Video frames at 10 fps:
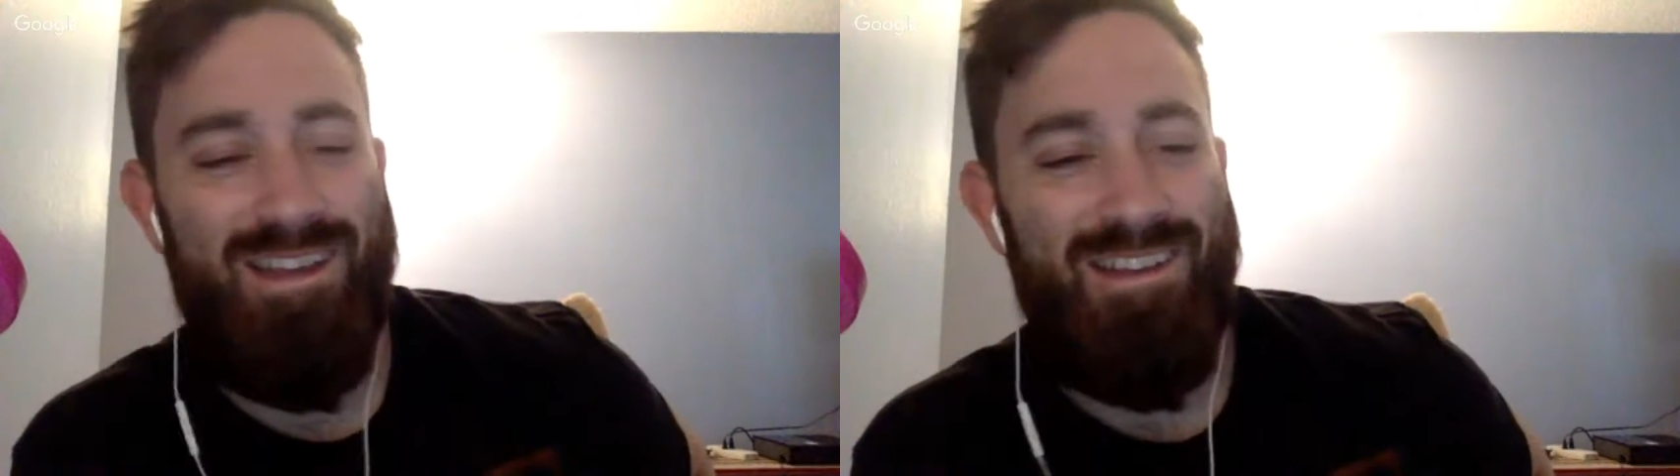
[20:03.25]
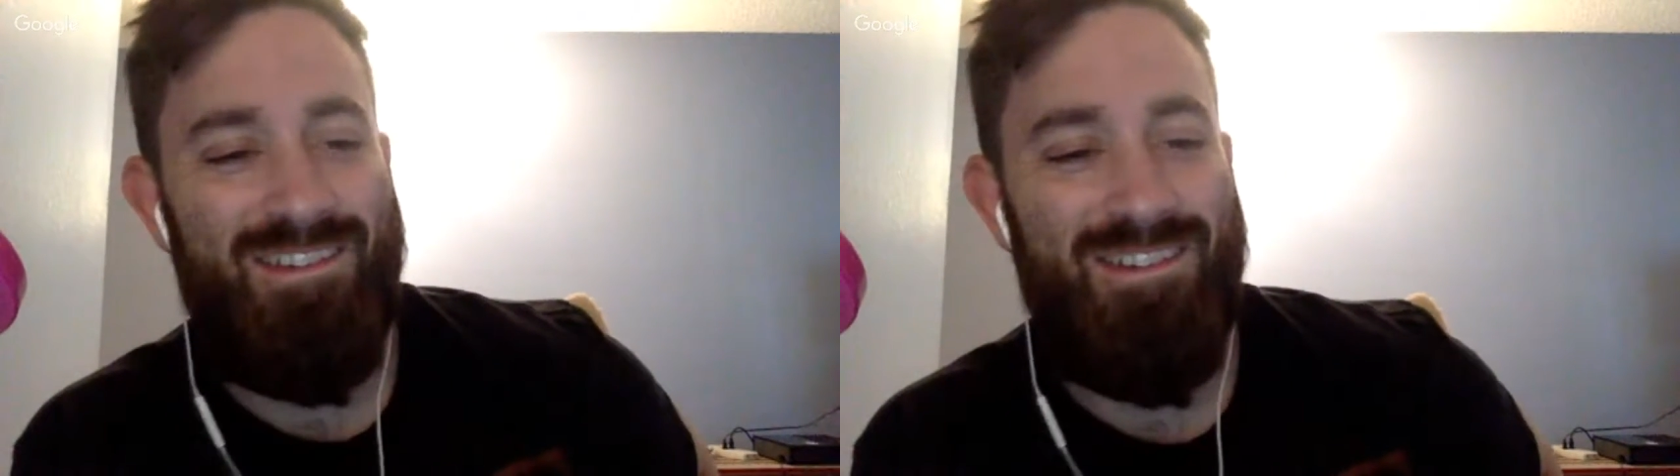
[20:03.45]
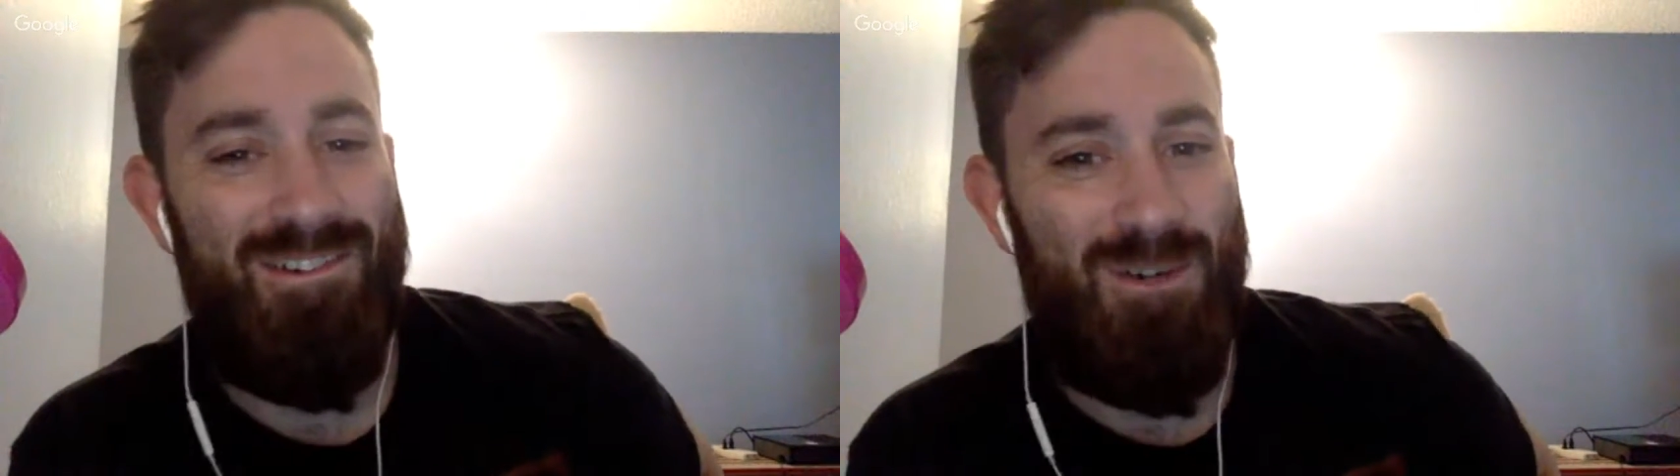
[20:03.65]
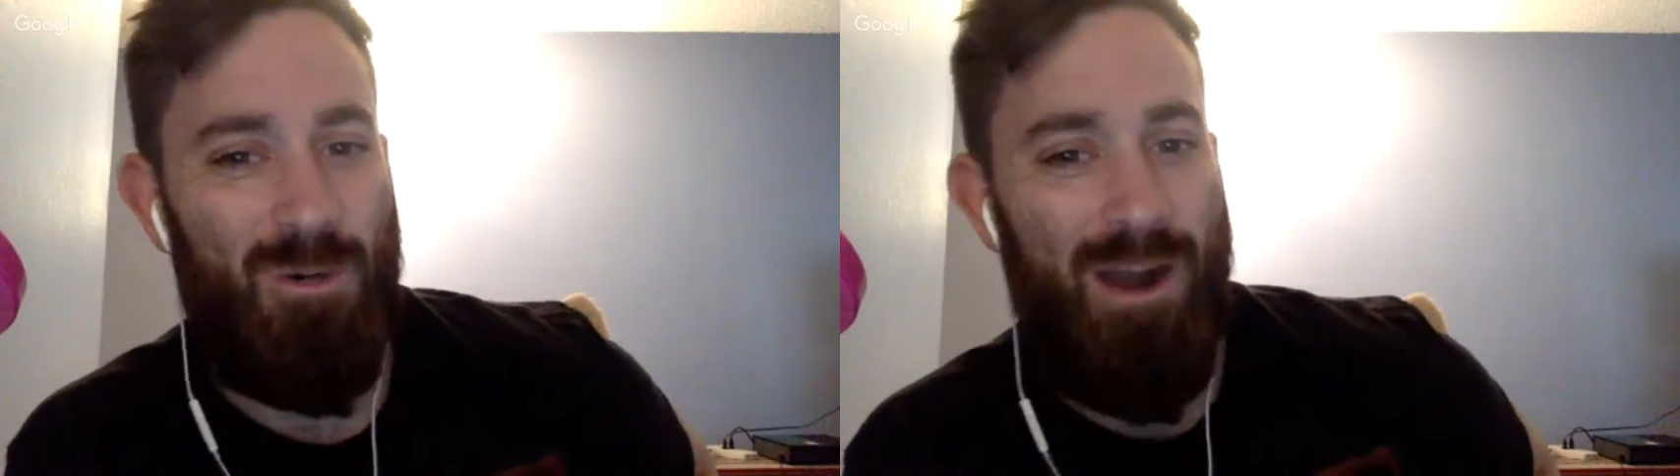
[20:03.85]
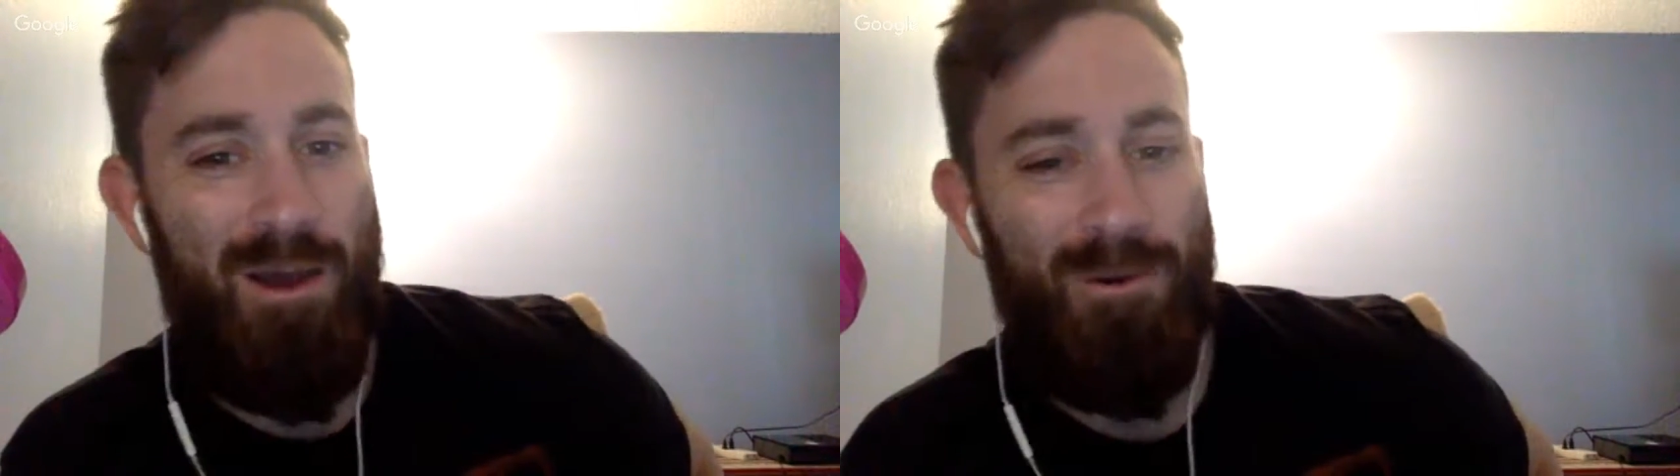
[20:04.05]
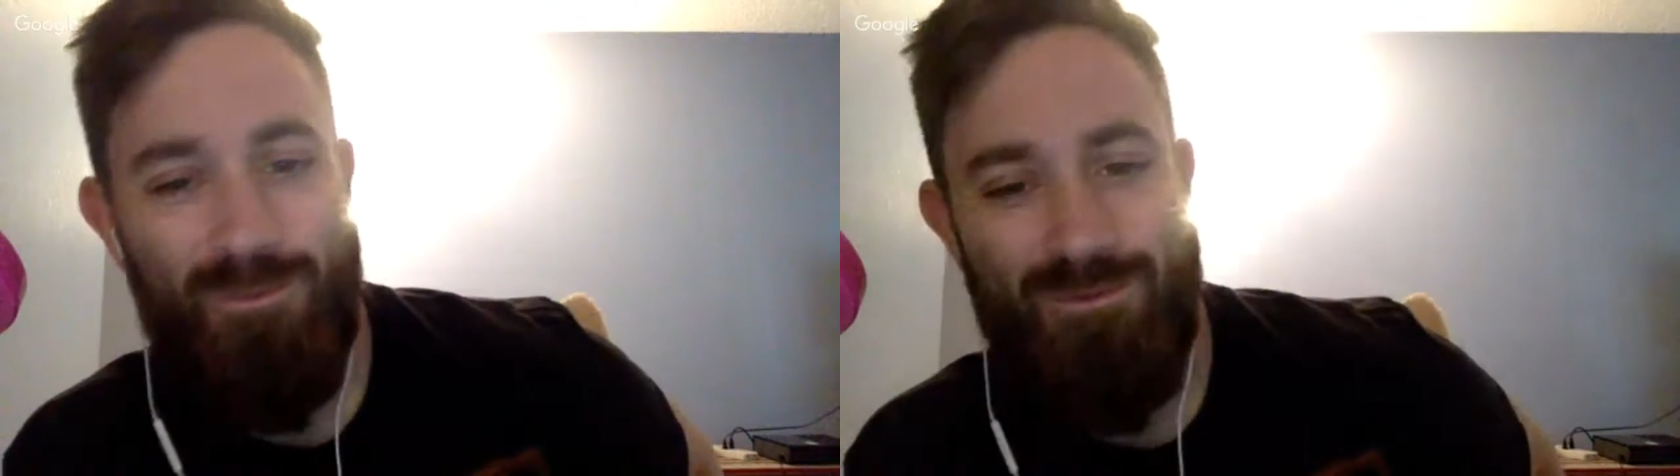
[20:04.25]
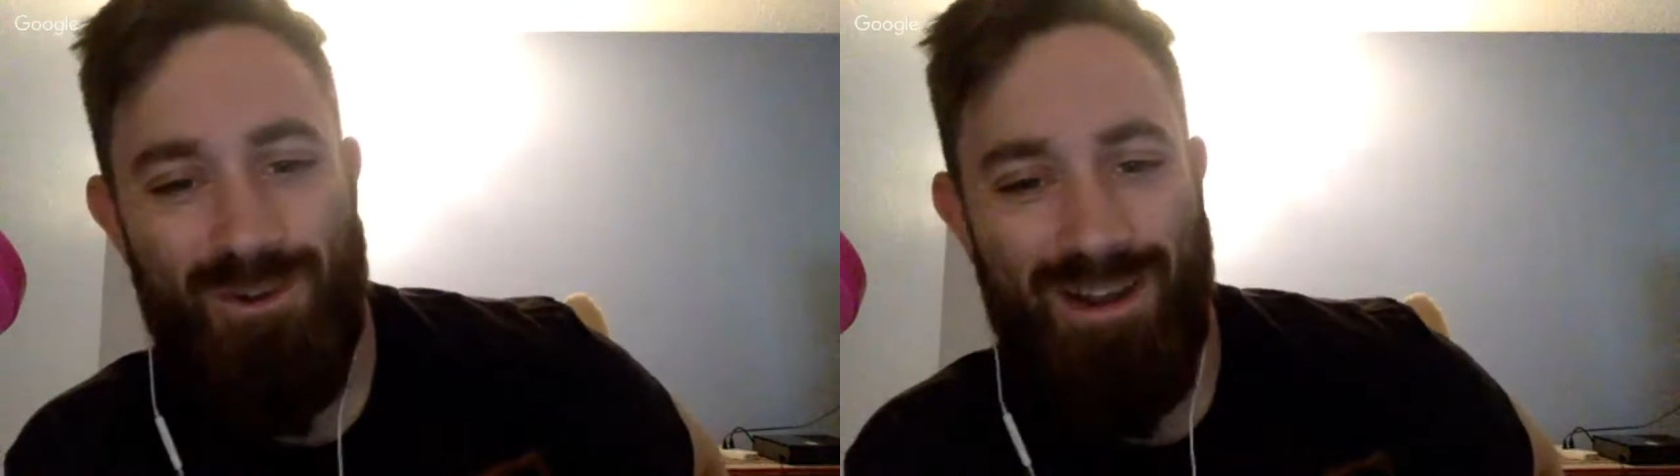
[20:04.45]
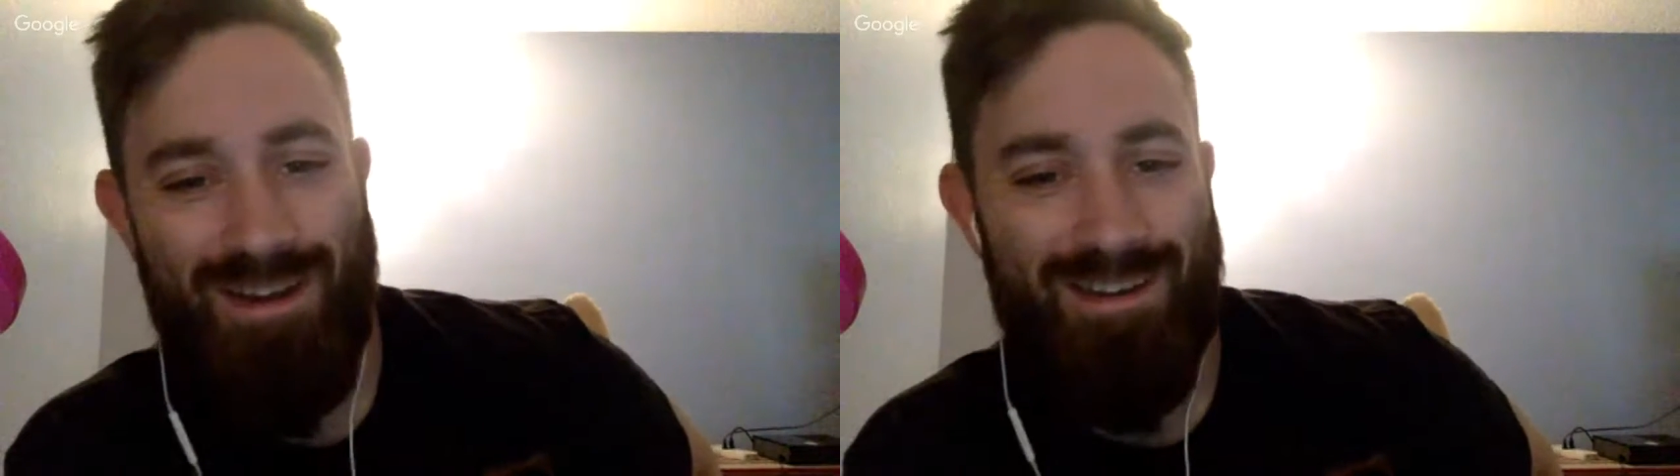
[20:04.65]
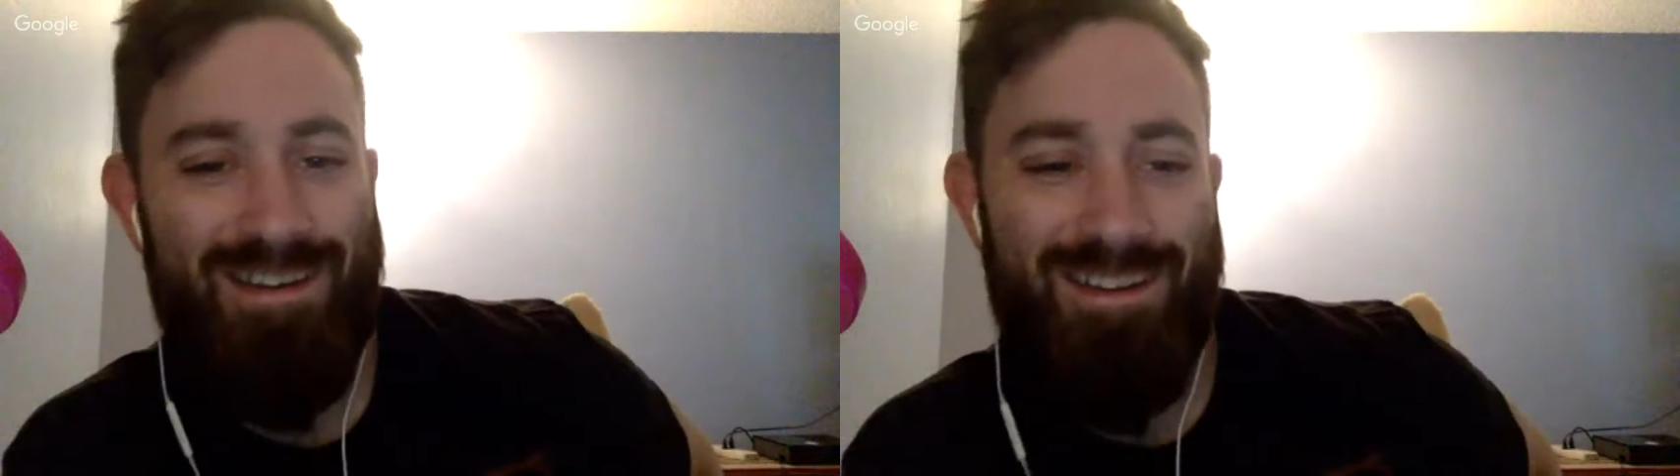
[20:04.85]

scooting around trying to